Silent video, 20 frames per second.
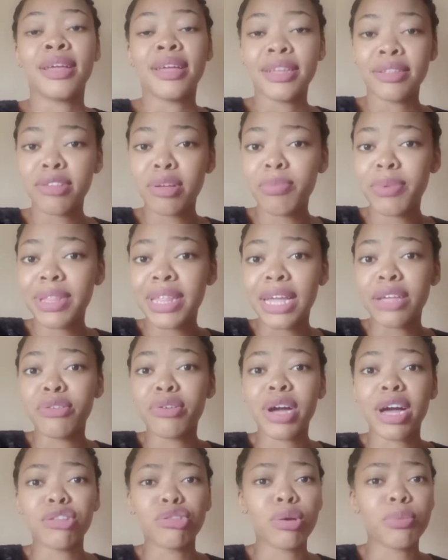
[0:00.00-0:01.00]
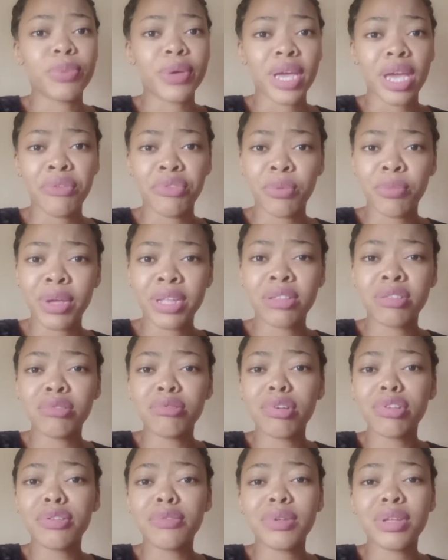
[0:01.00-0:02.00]
It taught me that you cannot be everybody.
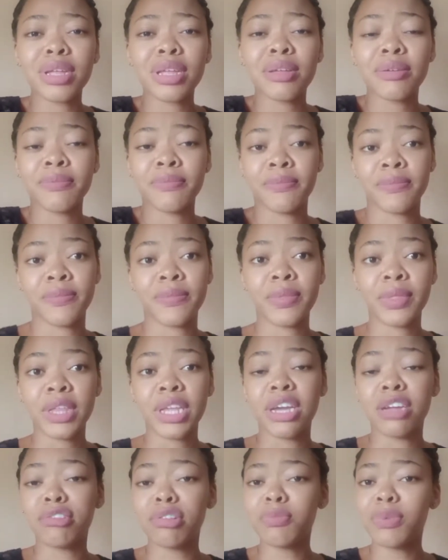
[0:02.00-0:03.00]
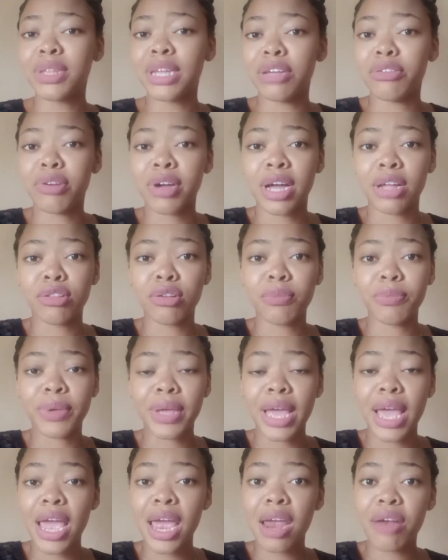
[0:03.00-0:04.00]
It taught me that you cannot
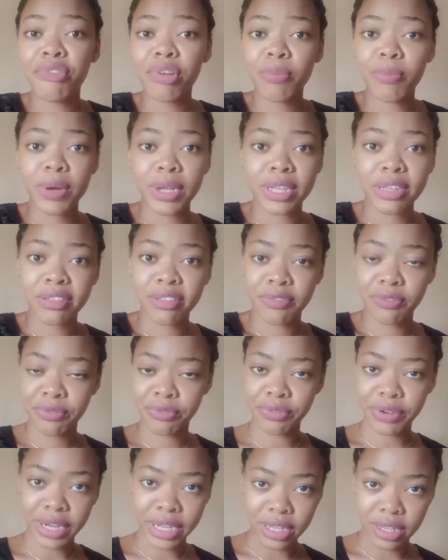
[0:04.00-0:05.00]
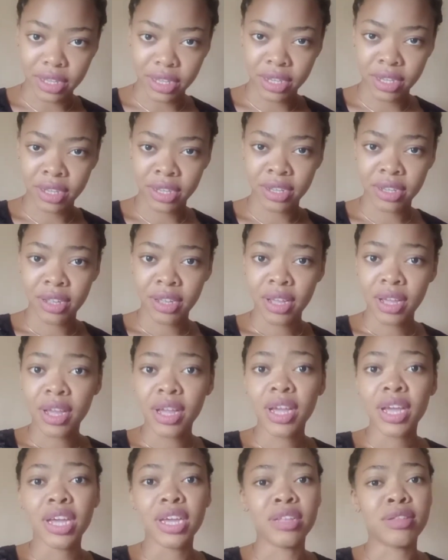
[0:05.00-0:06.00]
be everybody's friend.
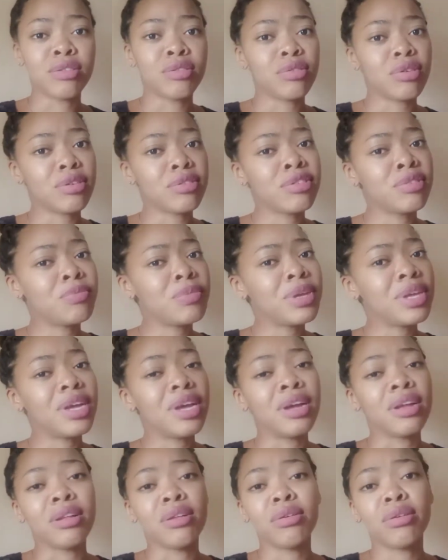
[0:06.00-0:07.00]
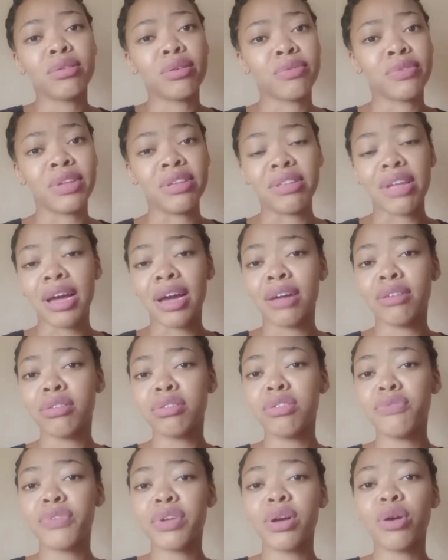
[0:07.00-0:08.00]
It taught me a lot of things. I
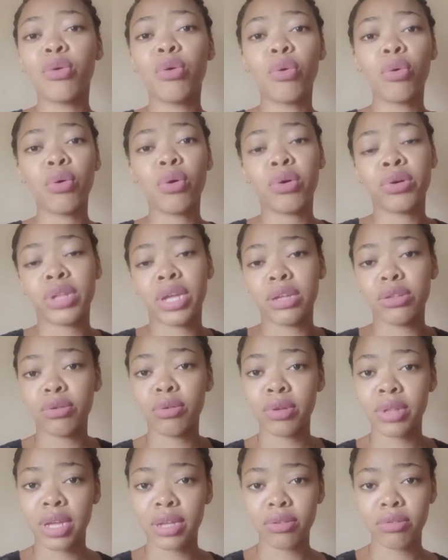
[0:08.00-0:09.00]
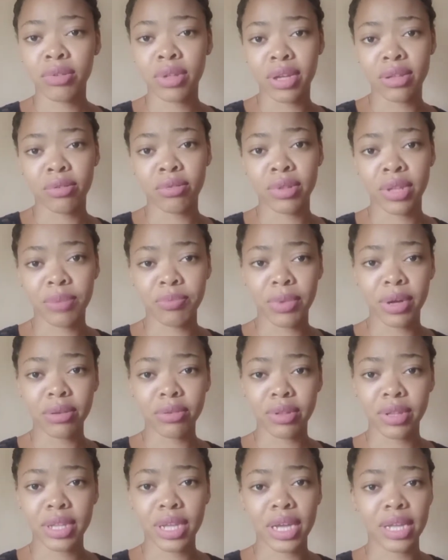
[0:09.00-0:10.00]
cannot even go on and on
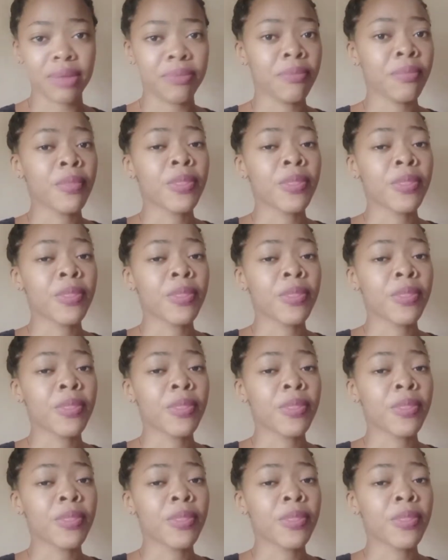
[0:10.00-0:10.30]
about that.